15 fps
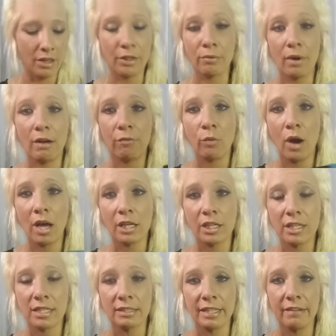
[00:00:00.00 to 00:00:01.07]
the rough
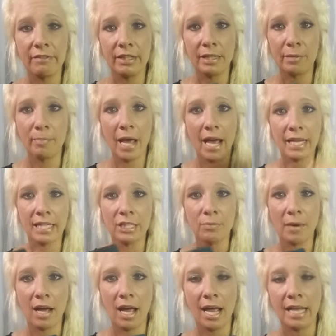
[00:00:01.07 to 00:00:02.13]
waters, leaving the baggage
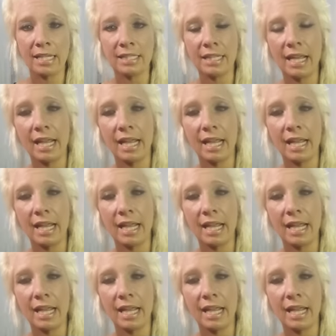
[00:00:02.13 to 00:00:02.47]
behind,